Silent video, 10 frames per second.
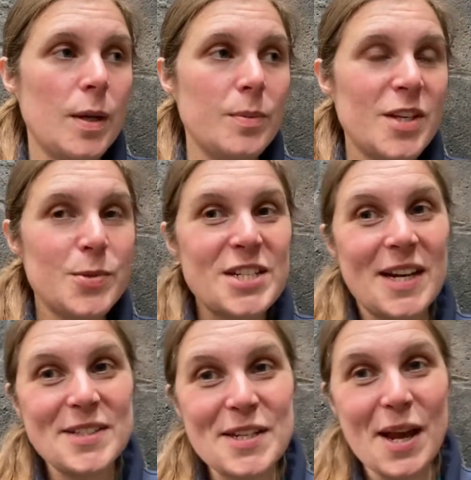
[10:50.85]
you
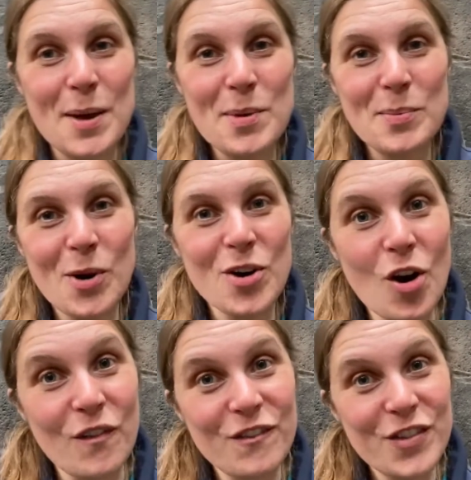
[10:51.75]
start to get a bit more
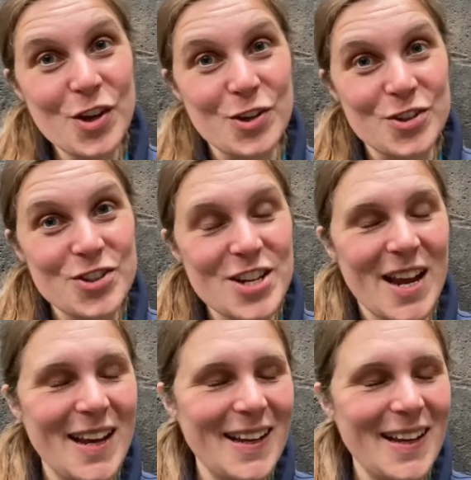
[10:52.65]
confused.